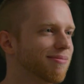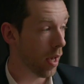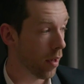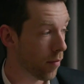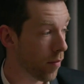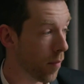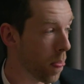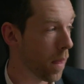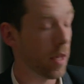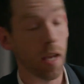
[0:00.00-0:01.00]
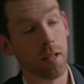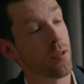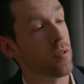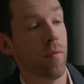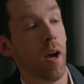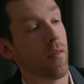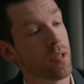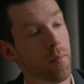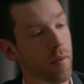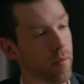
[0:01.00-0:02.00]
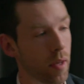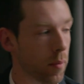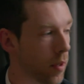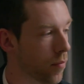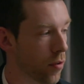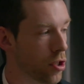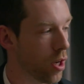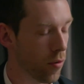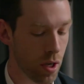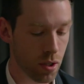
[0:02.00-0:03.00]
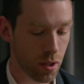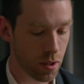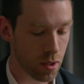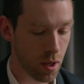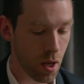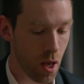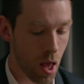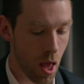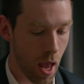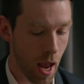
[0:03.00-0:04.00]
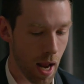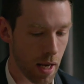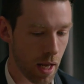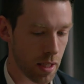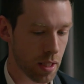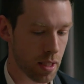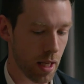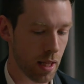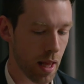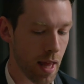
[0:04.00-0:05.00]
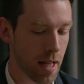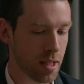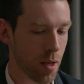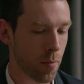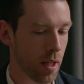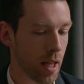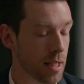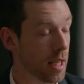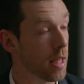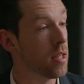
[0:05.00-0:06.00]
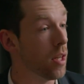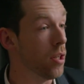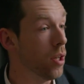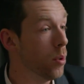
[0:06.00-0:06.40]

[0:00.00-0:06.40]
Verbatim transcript: I have cancer survivors in my family for generations. And I just think that that's something that's easy to